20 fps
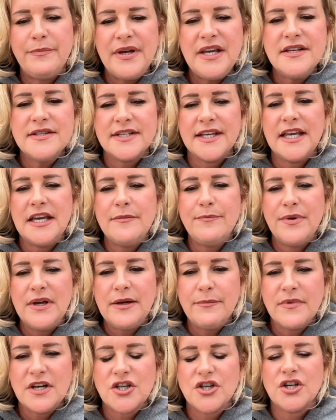
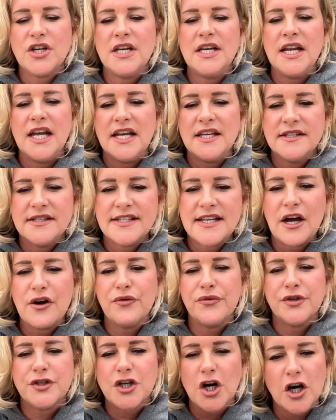peacekeeping mission in
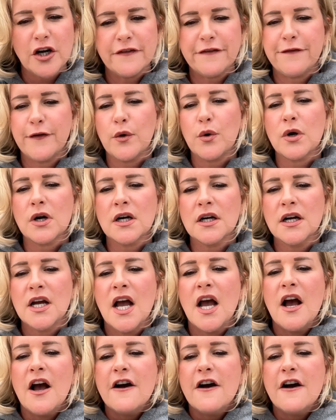South Darfur